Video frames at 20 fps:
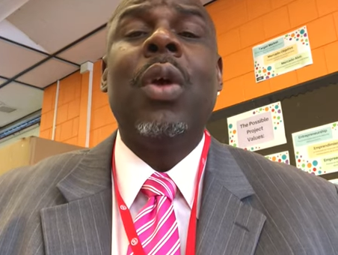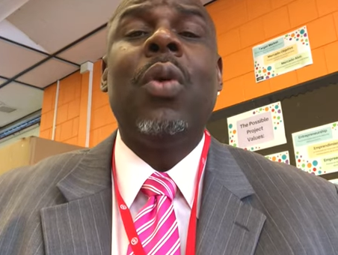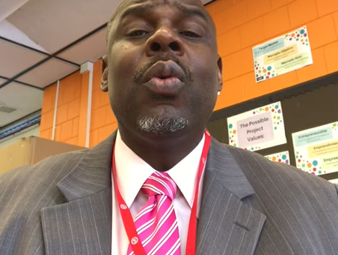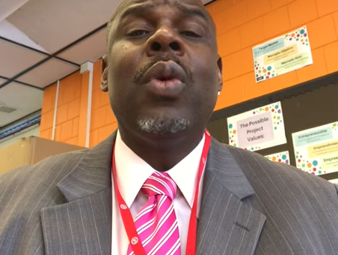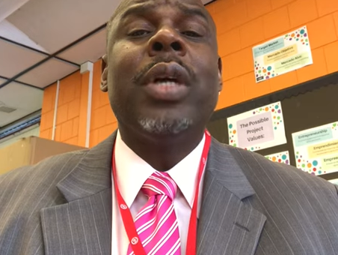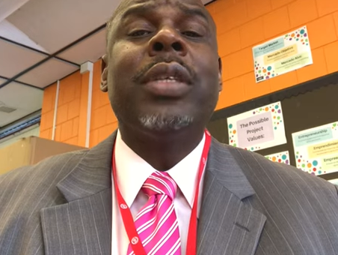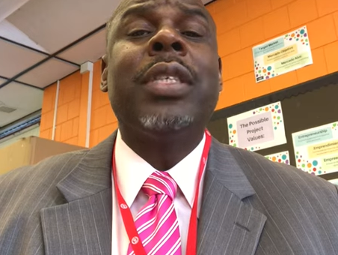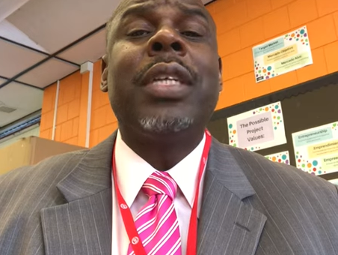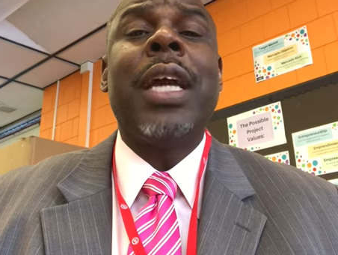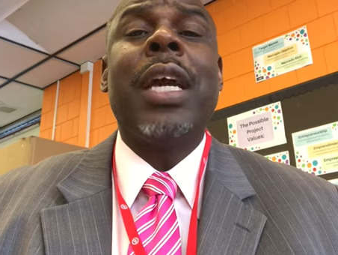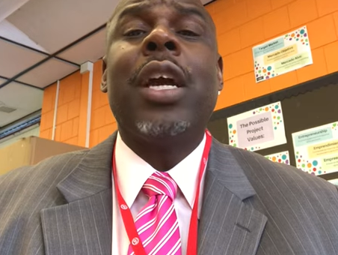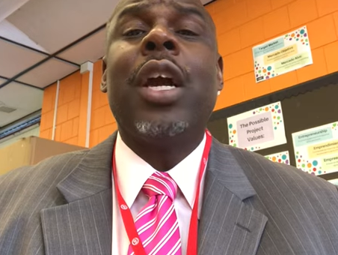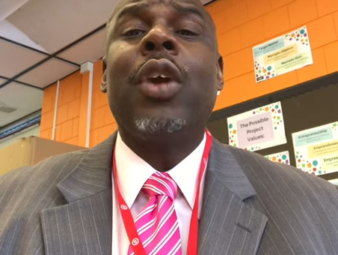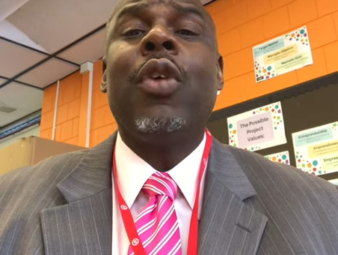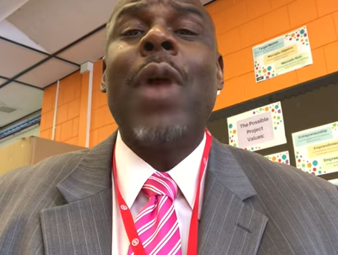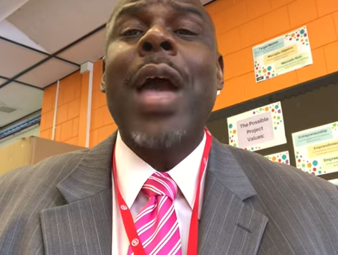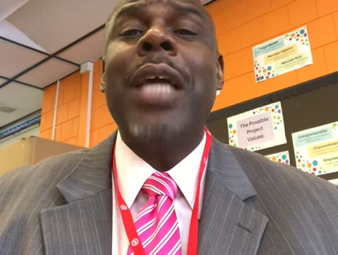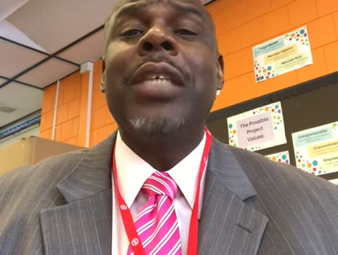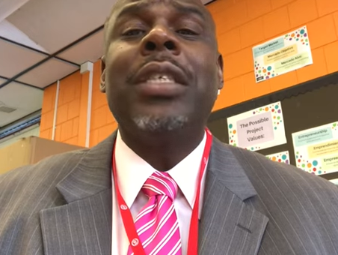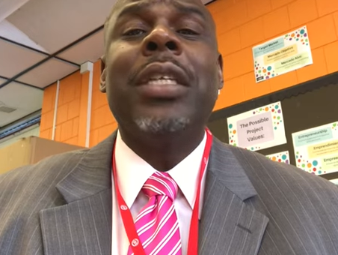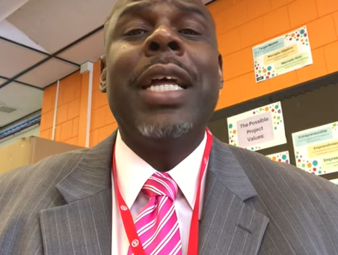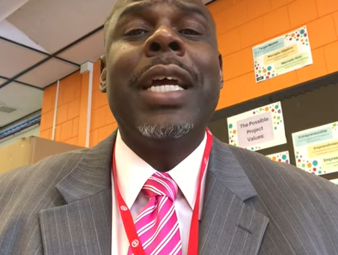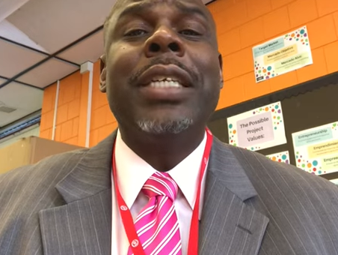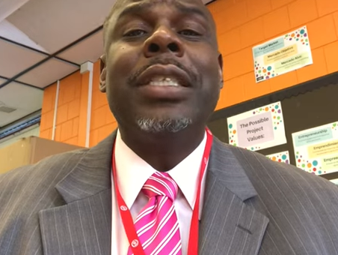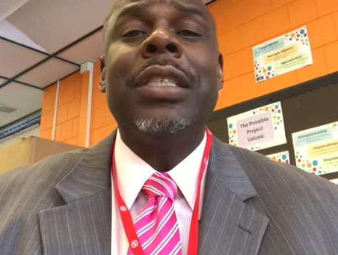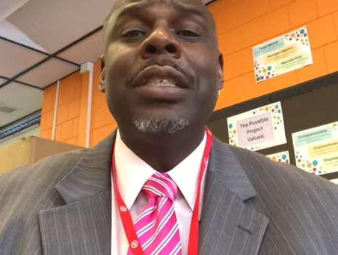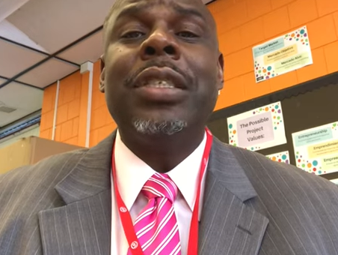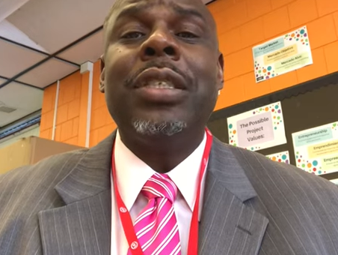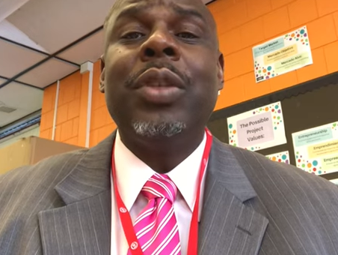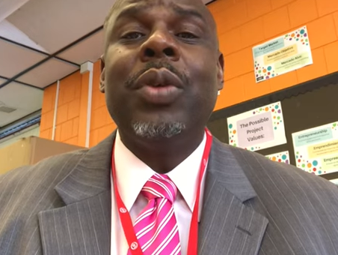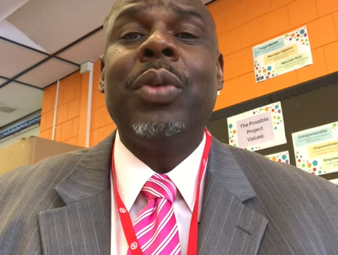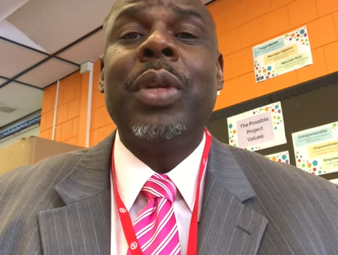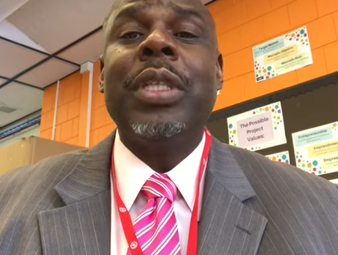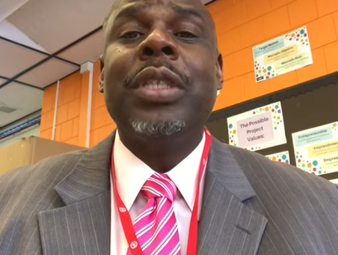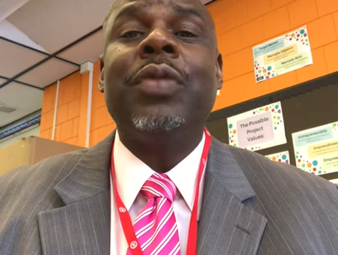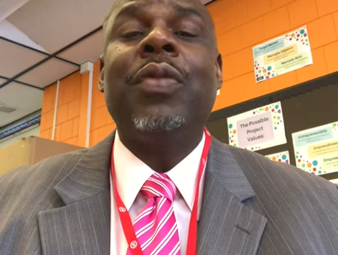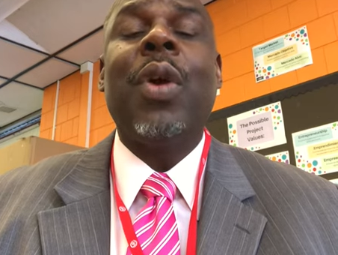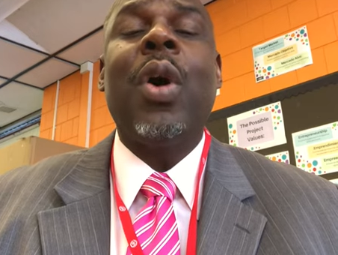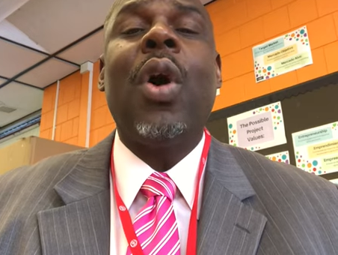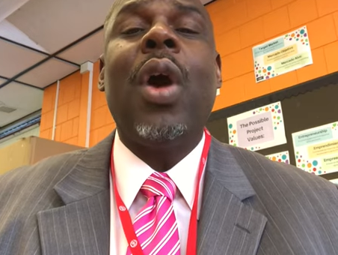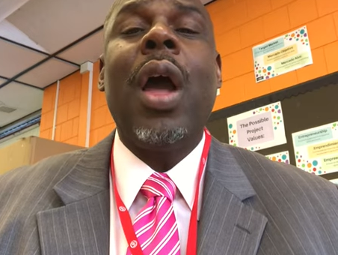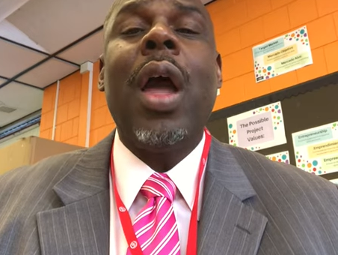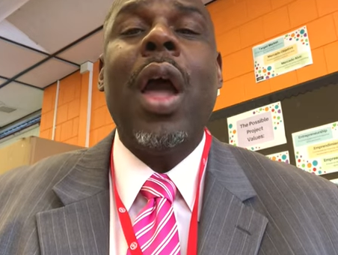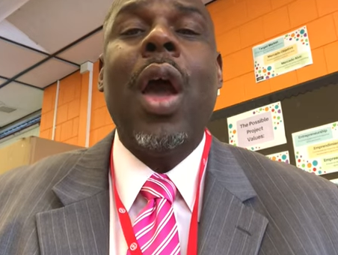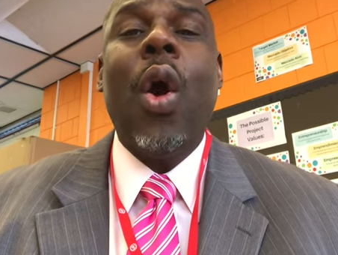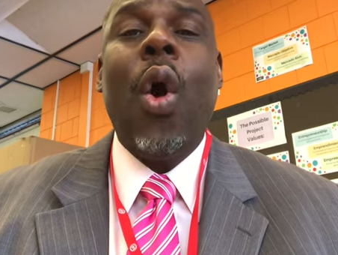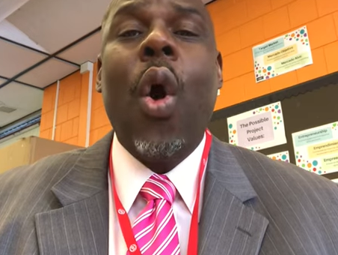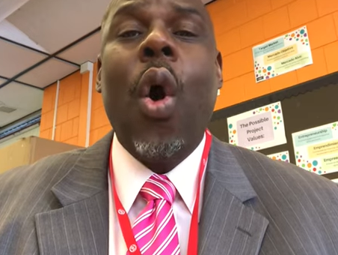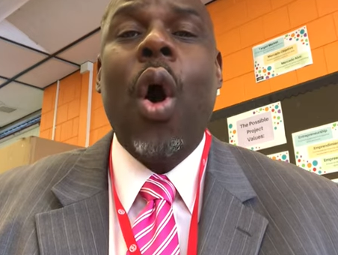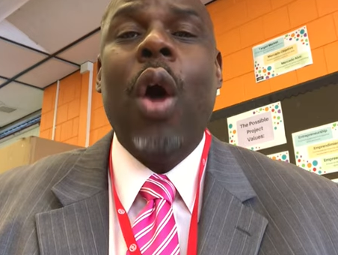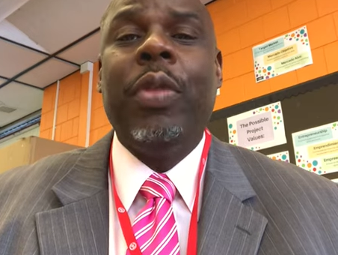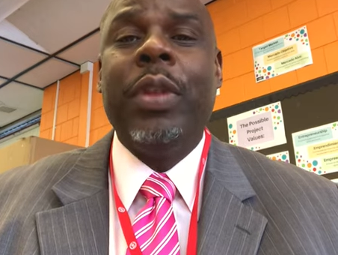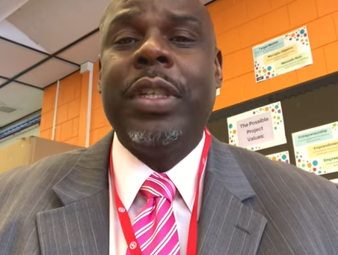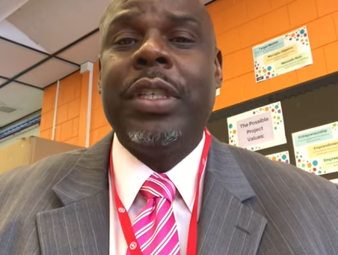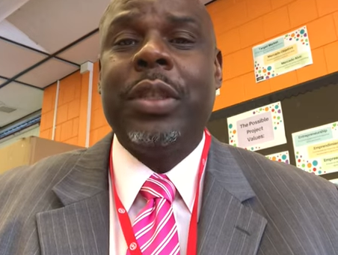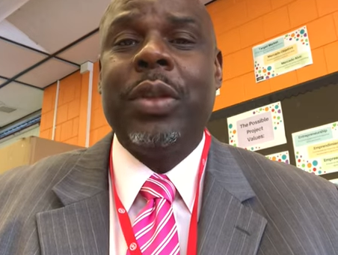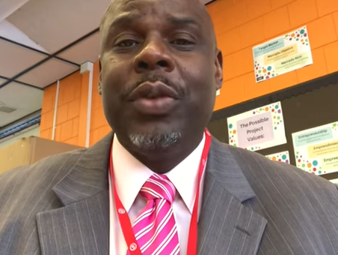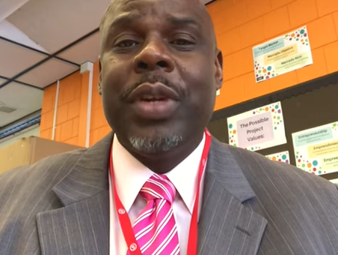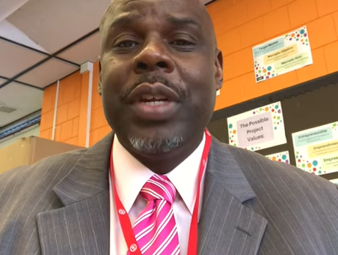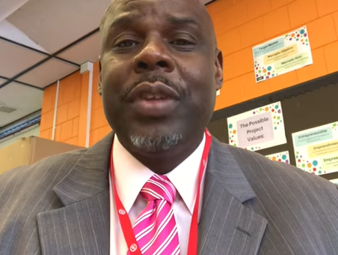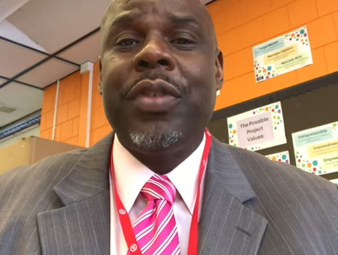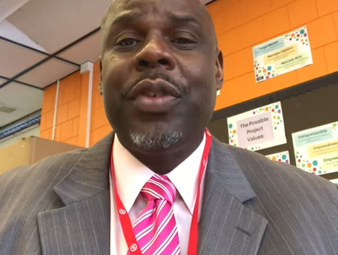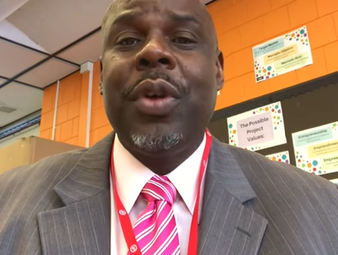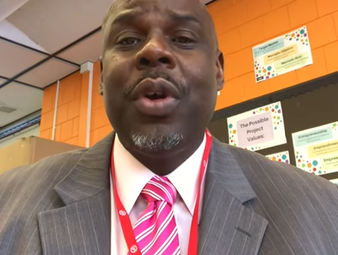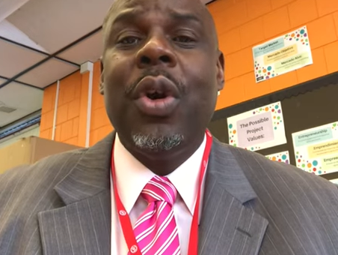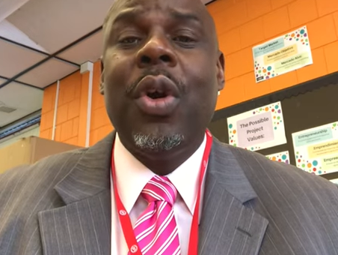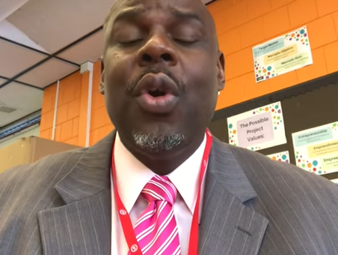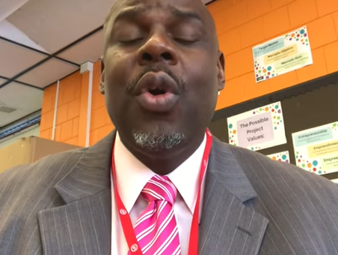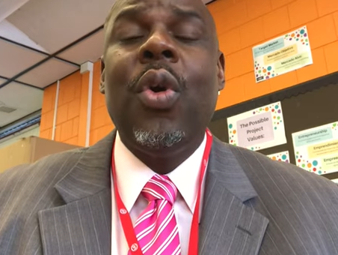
Once again, congratulations, students, for all the students